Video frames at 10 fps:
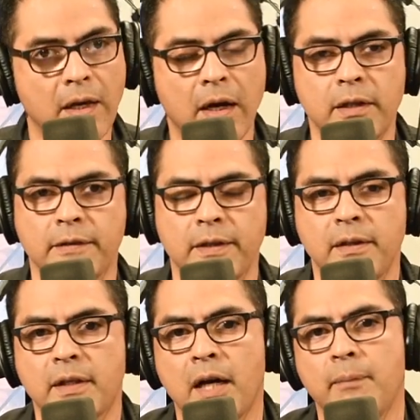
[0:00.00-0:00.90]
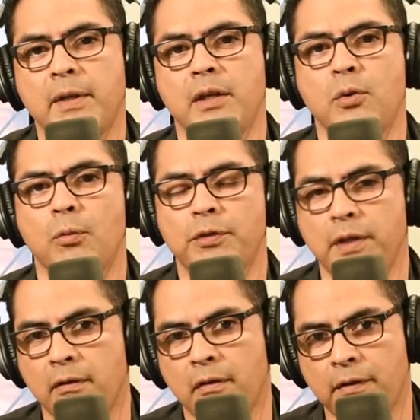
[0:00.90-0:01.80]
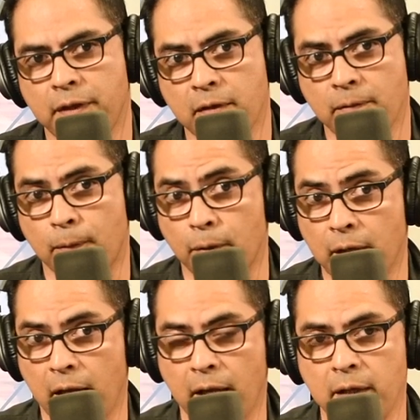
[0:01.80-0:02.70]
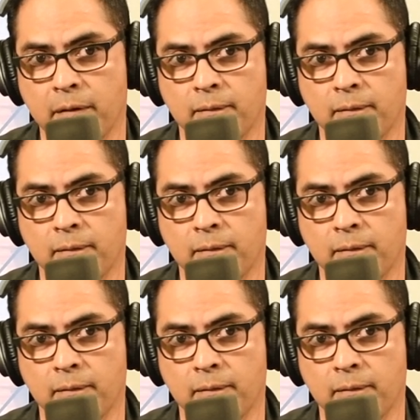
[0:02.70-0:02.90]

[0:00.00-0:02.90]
at the same time then you receive everything in 4k